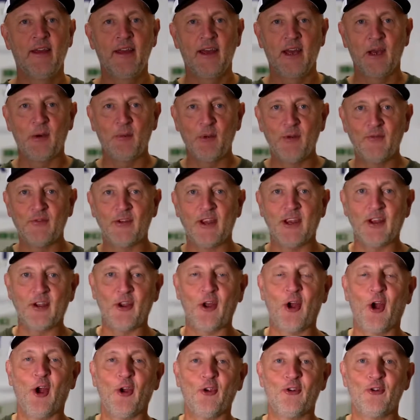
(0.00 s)
And we've
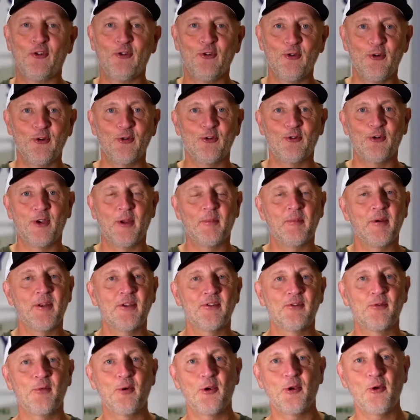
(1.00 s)
taken a short trip
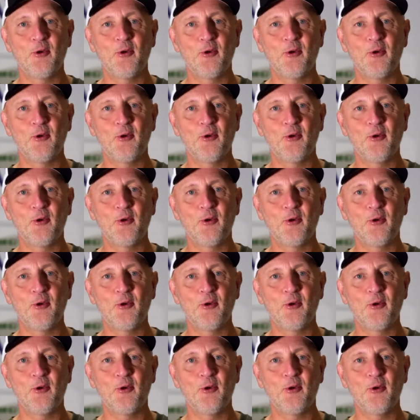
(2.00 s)
to a